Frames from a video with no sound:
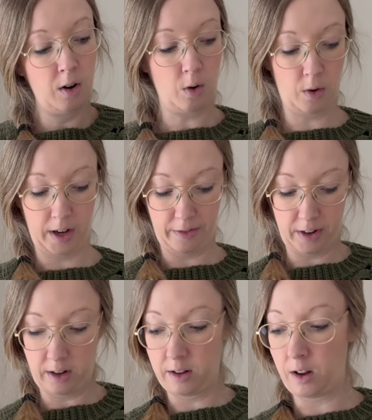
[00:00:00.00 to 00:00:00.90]
or
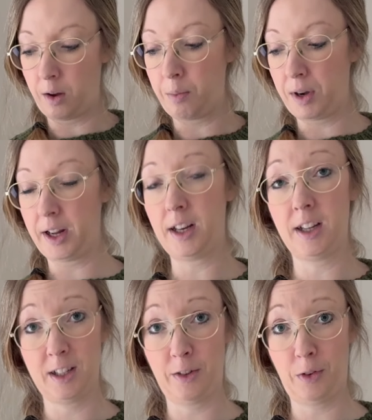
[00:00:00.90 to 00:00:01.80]
even up like
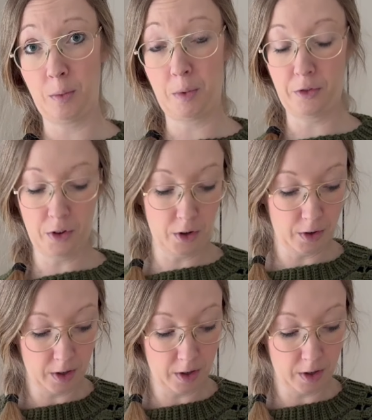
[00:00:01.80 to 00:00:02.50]
this if you prefer.